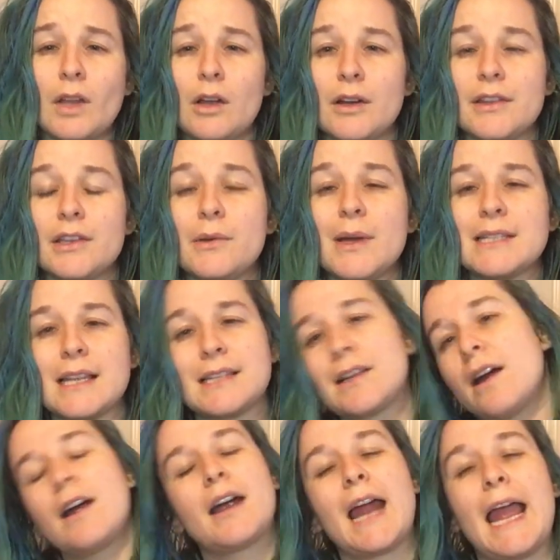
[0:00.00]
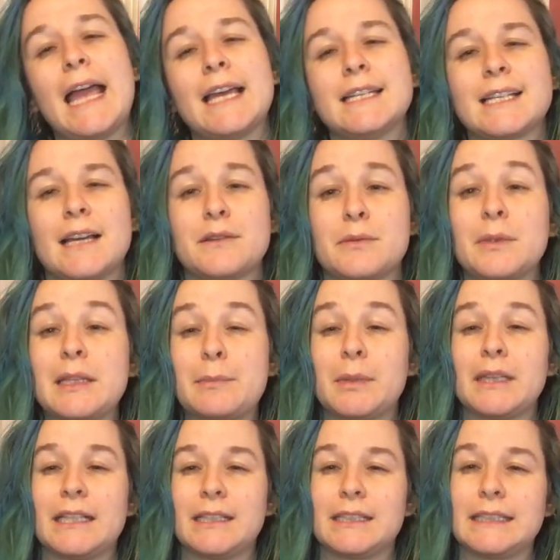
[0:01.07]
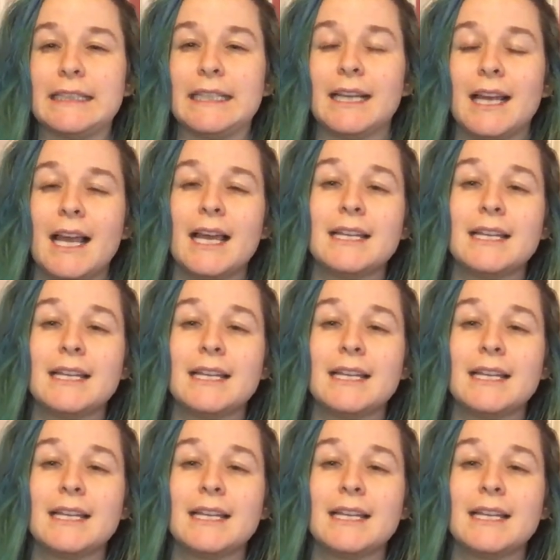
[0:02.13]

or the USSR, and I was really politically